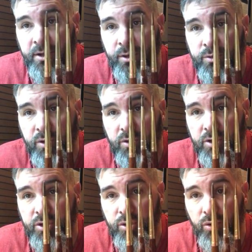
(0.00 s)
used, look at
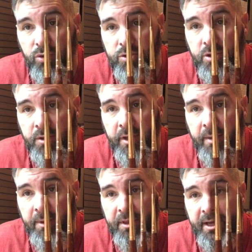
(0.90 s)
the toes on
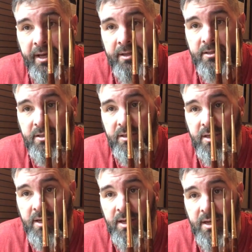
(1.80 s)
them at the end,
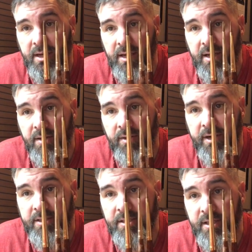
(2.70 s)

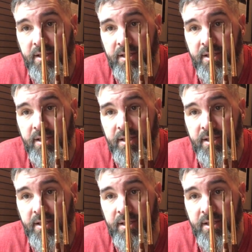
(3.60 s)
right?